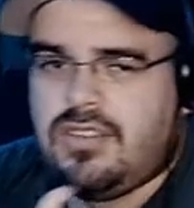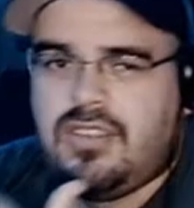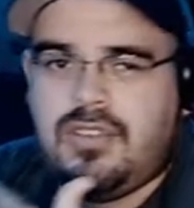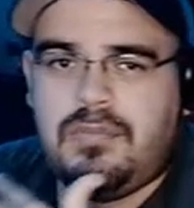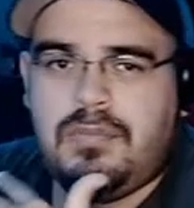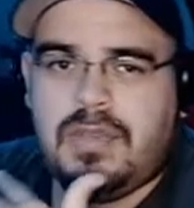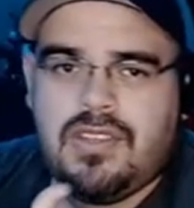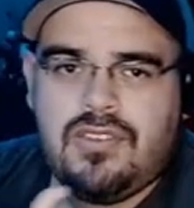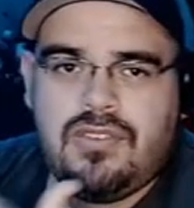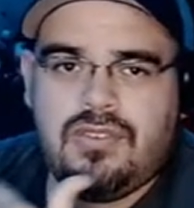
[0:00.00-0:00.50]
you
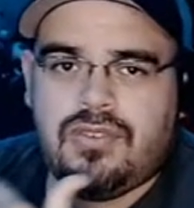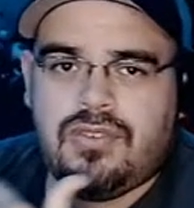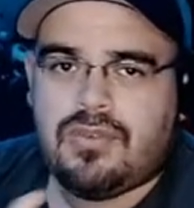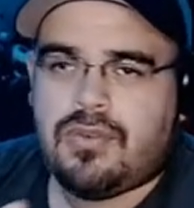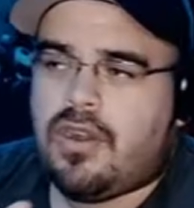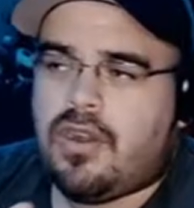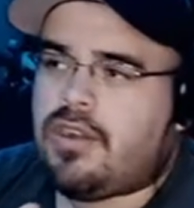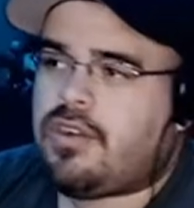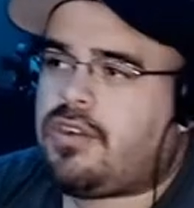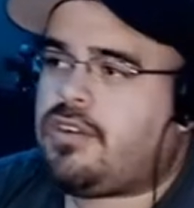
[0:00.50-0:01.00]
makes you
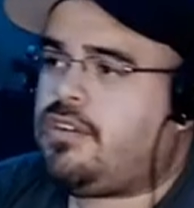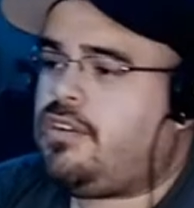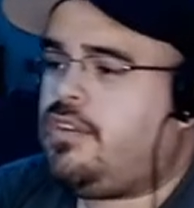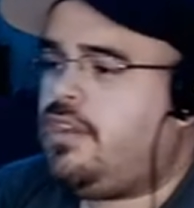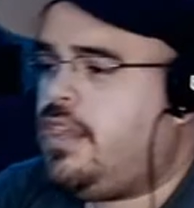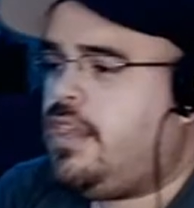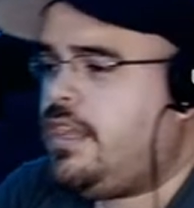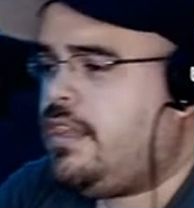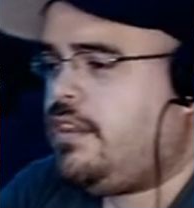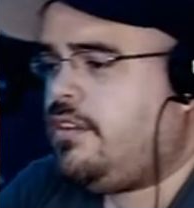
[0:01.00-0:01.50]
stronger.
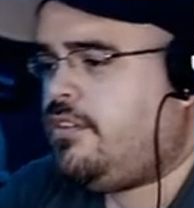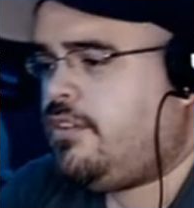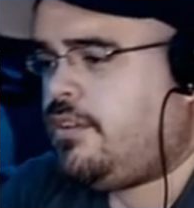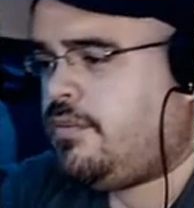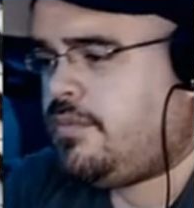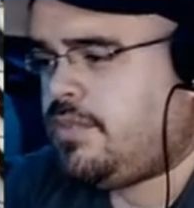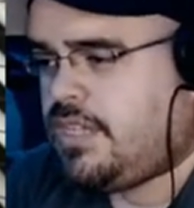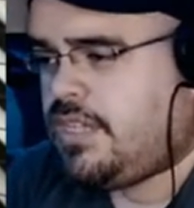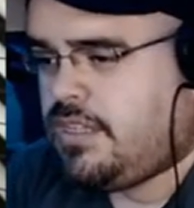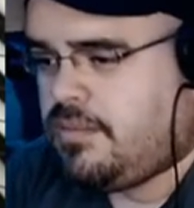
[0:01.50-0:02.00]
You know what
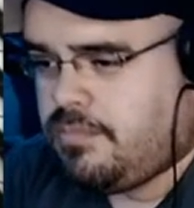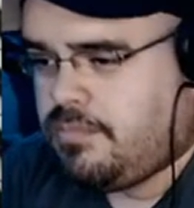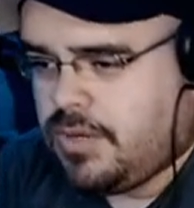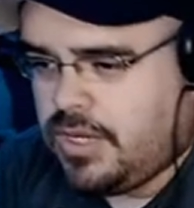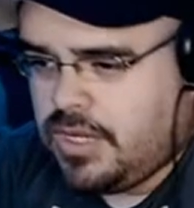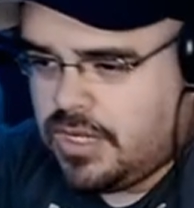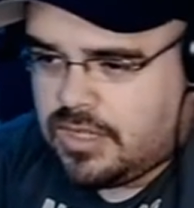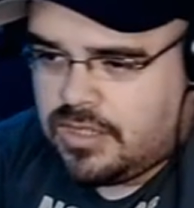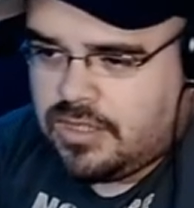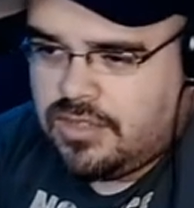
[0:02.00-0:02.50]
I'm saying?
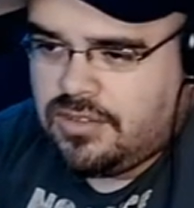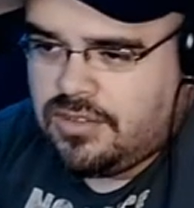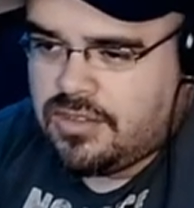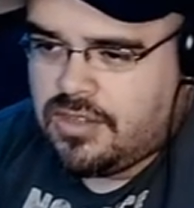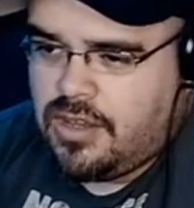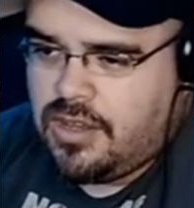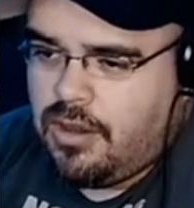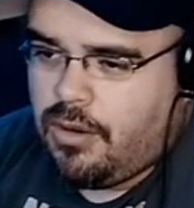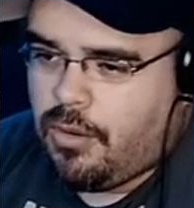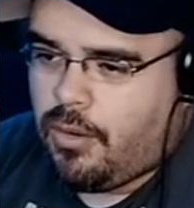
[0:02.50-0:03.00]
Bruh, let's
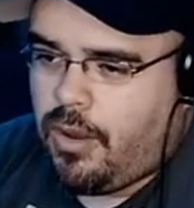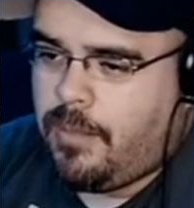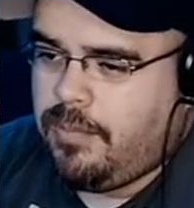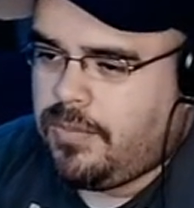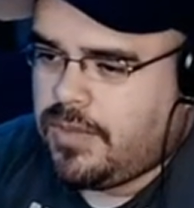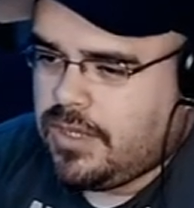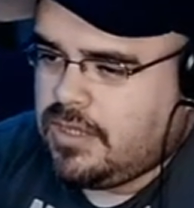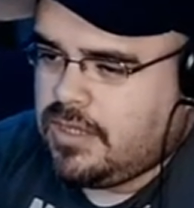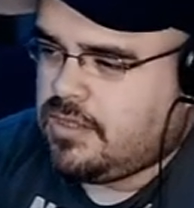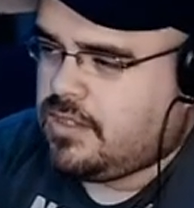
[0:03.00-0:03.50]
go. I'm
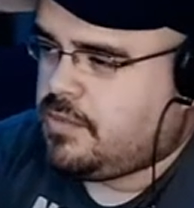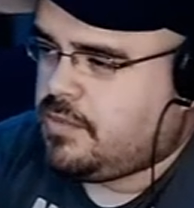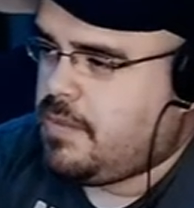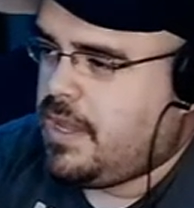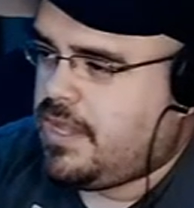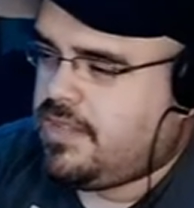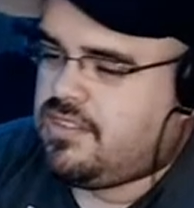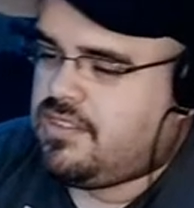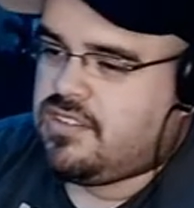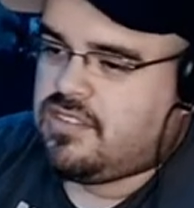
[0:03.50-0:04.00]
digging this
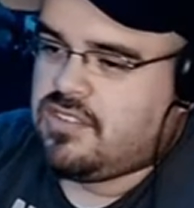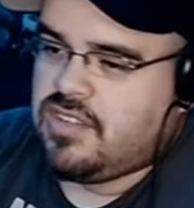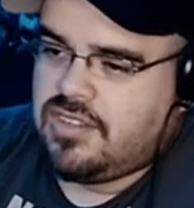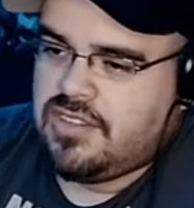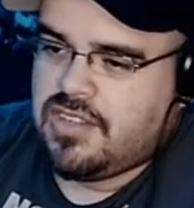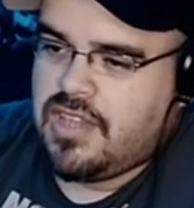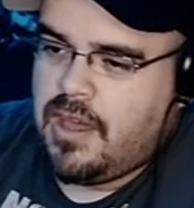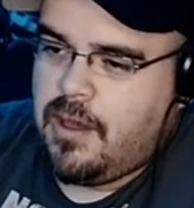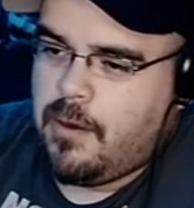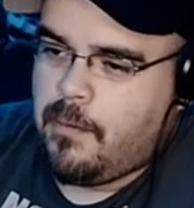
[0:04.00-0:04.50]
message. Let's
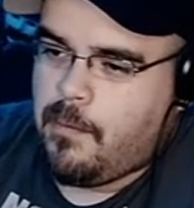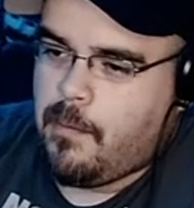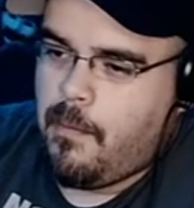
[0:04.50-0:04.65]
go.